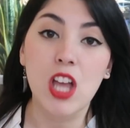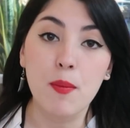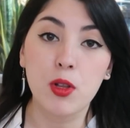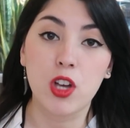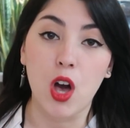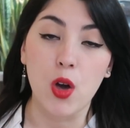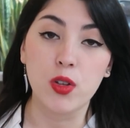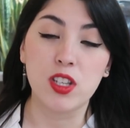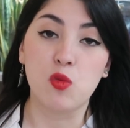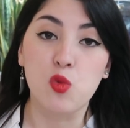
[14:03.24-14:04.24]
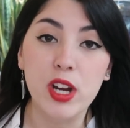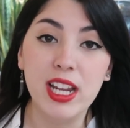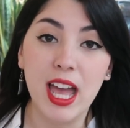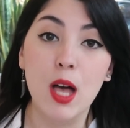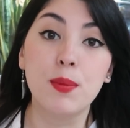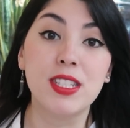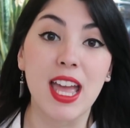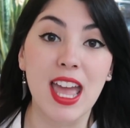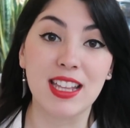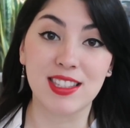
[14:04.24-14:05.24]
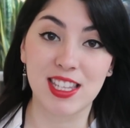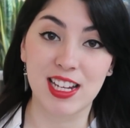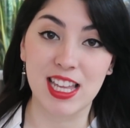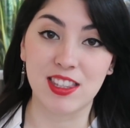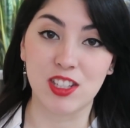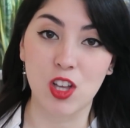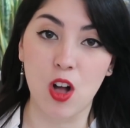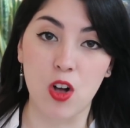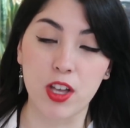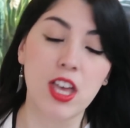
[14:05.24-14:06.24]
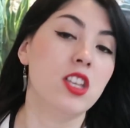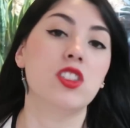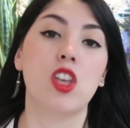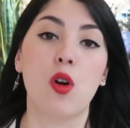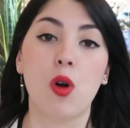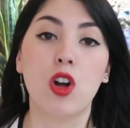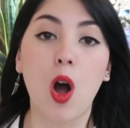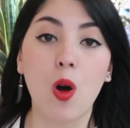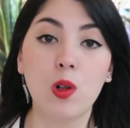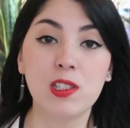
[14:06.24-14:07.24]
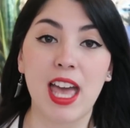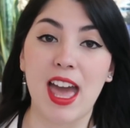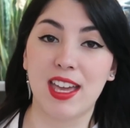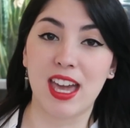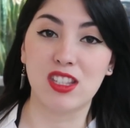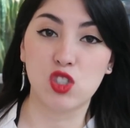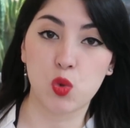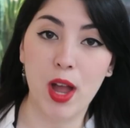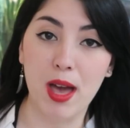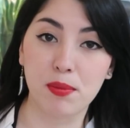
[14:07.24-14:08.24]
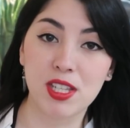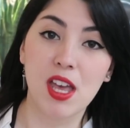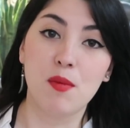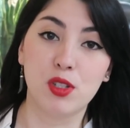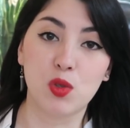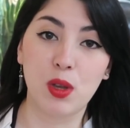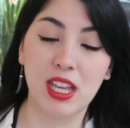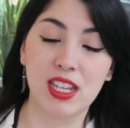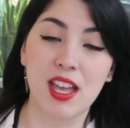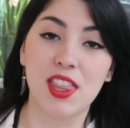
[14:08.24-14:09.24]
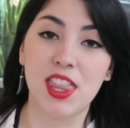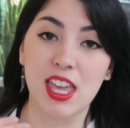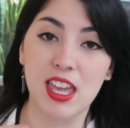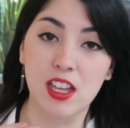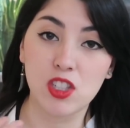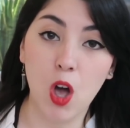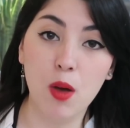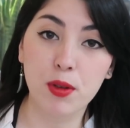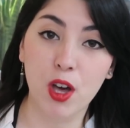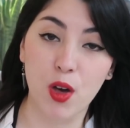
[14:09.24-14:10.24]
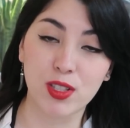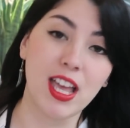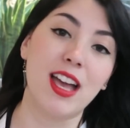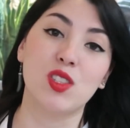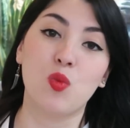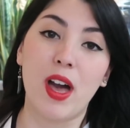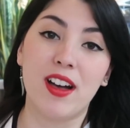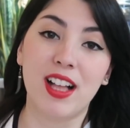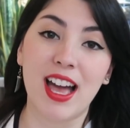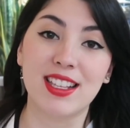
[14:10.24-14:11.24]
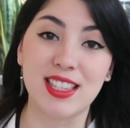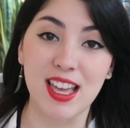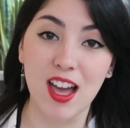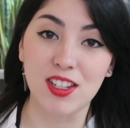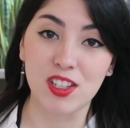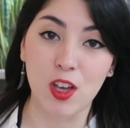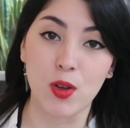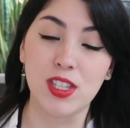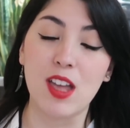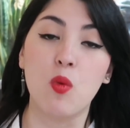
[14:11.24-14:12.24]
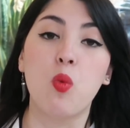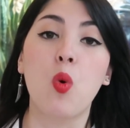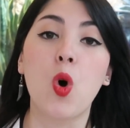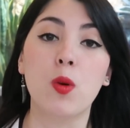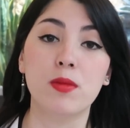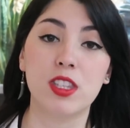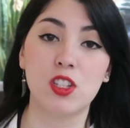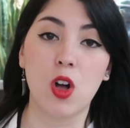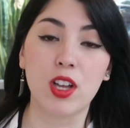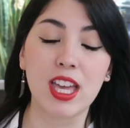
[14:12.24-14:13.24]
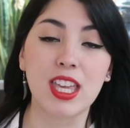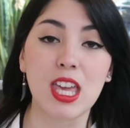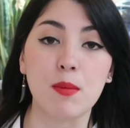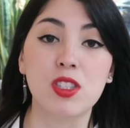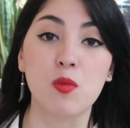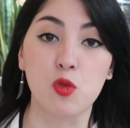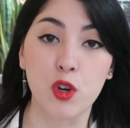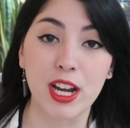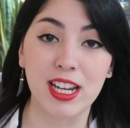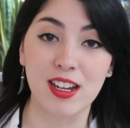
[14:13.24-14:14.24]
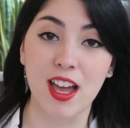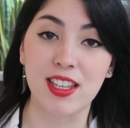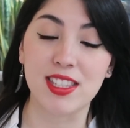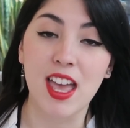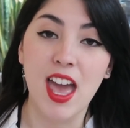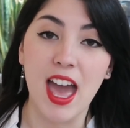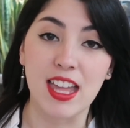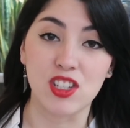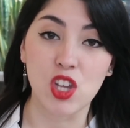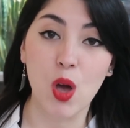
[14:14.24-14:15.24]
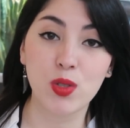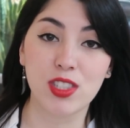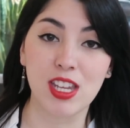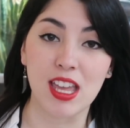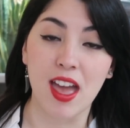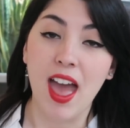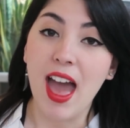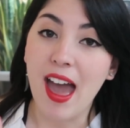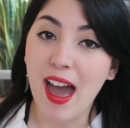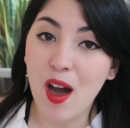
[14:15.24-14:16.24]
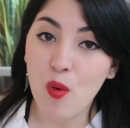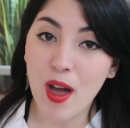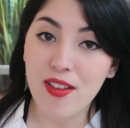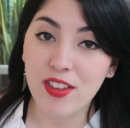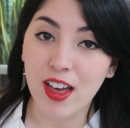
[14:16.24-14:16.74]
double coat really helps to insulate the dog. So cold air gets trapped between the top coat as well as the undercoat. It warms the dog. It keeps them really nice and toasty. However,